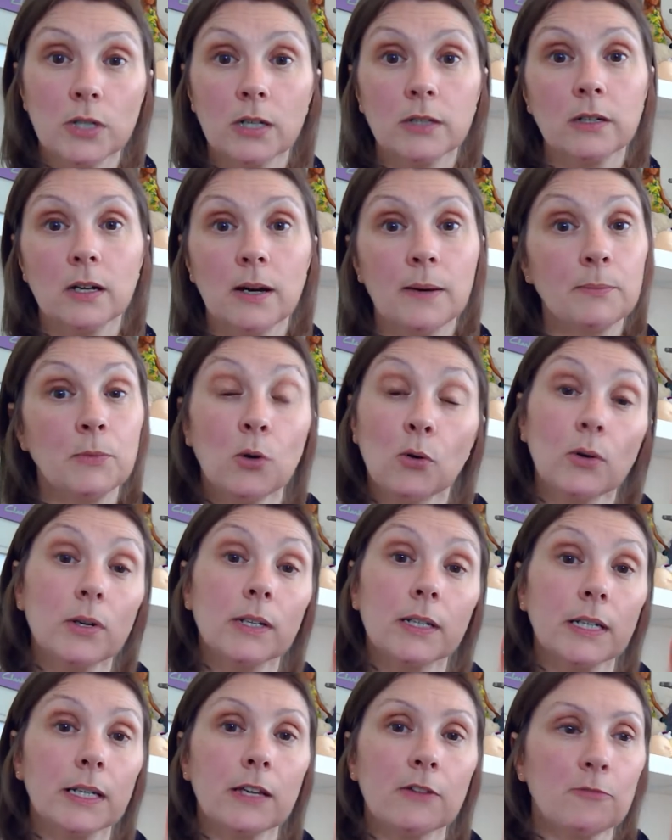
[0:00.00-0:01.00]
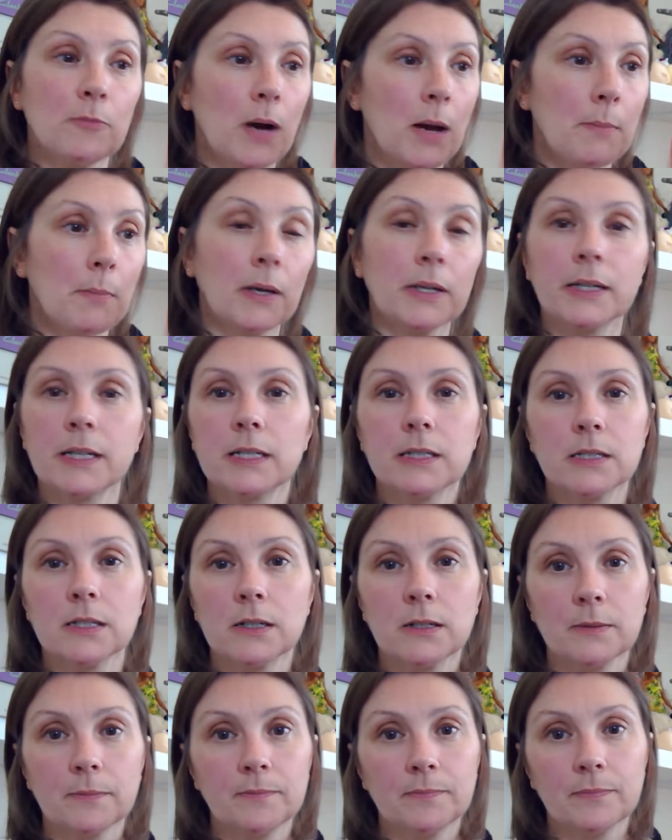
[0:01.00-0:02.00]
and I'm not going to give my money
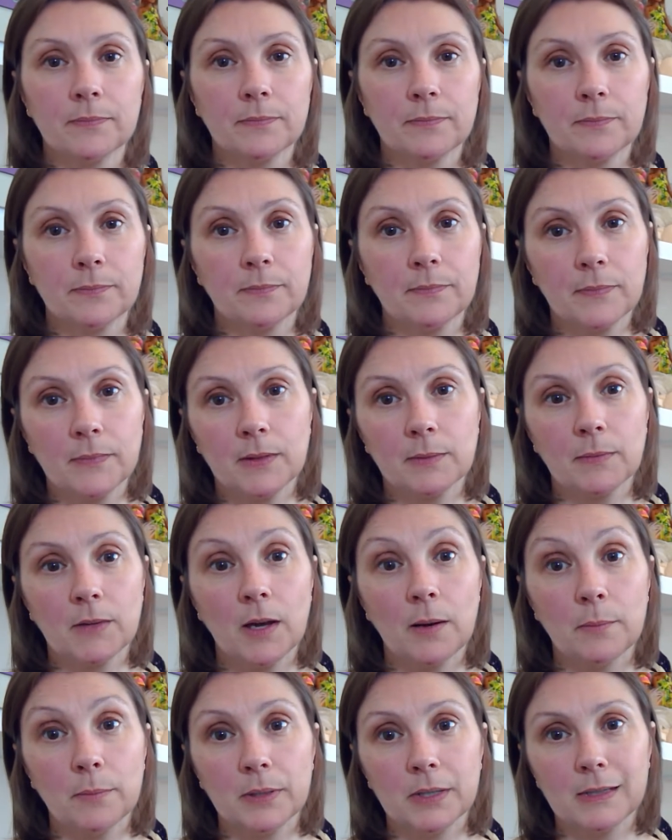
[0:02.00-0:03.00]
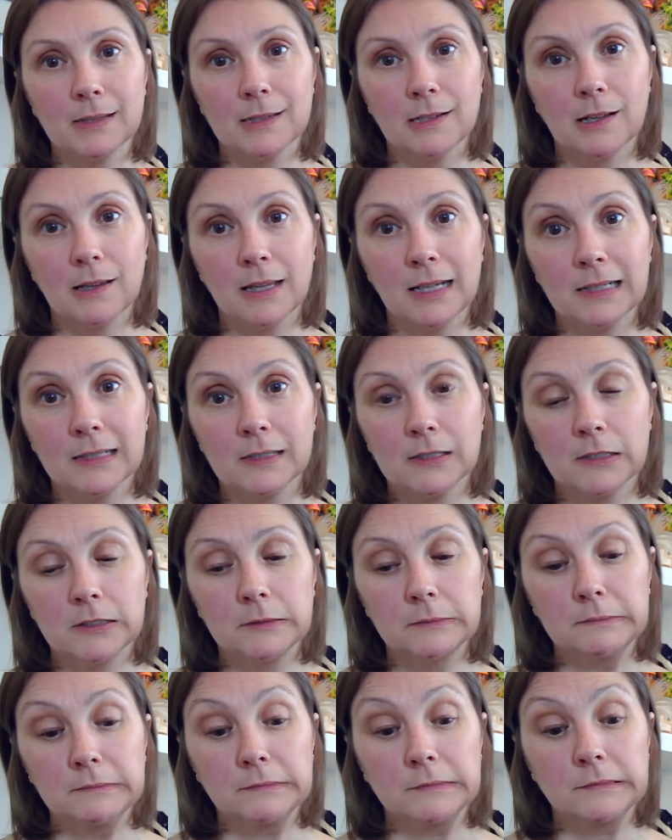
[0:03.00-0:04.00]
to companies like that.
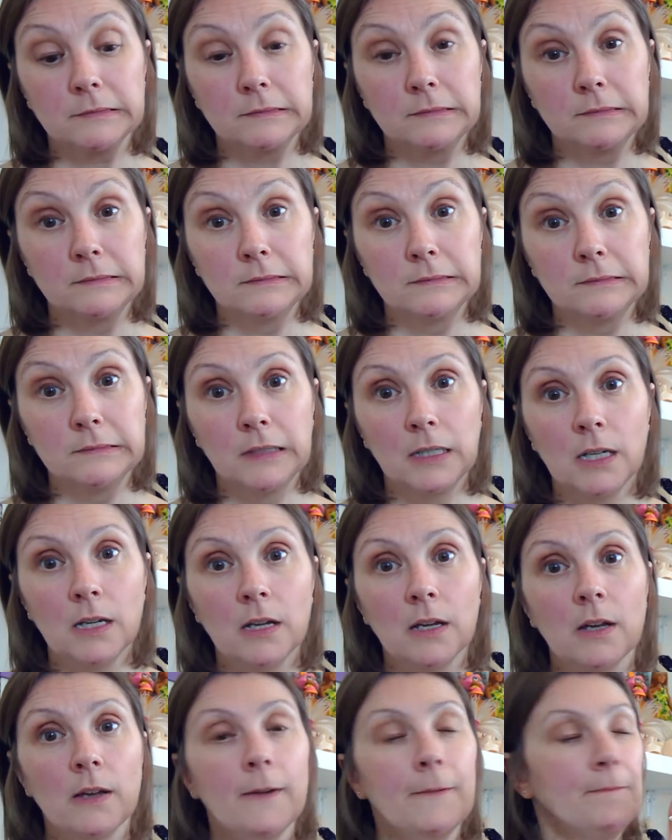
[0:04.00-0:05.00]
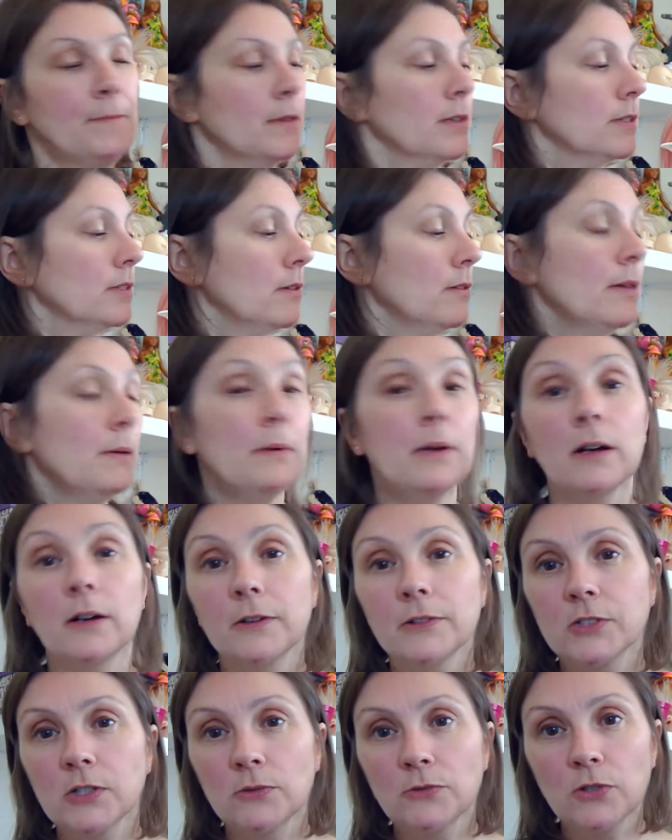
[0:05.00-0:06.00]
So there we are.
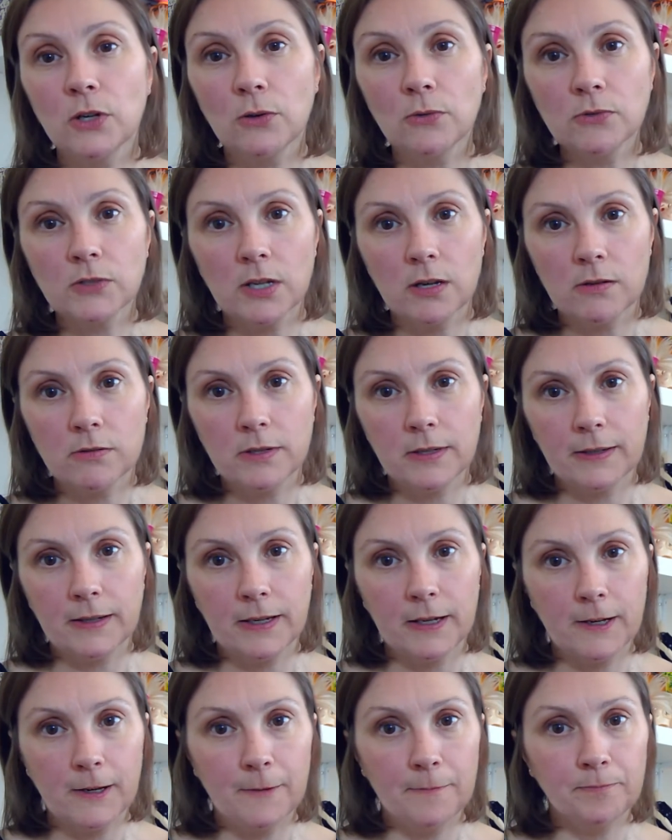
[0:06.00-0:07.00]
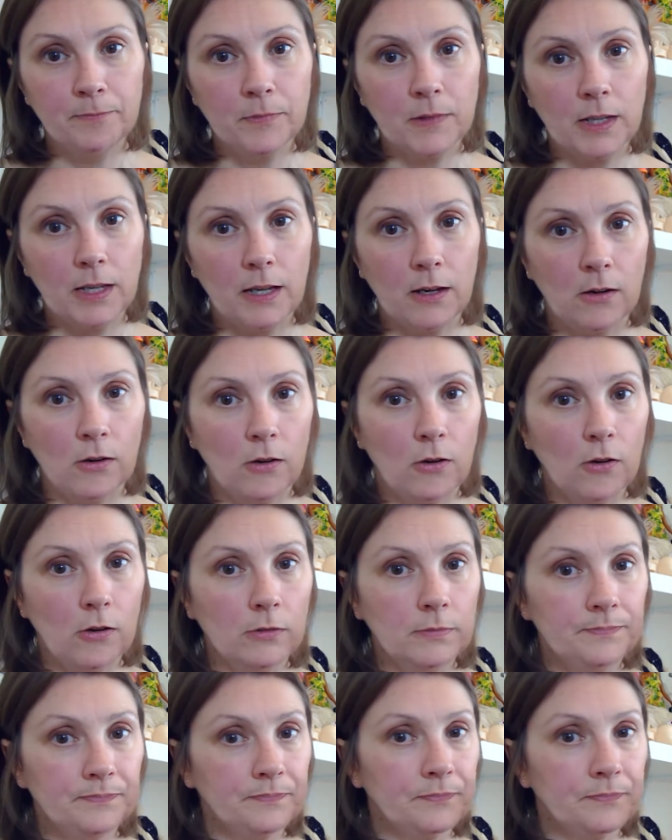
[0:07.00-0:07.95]
So Dollzone are,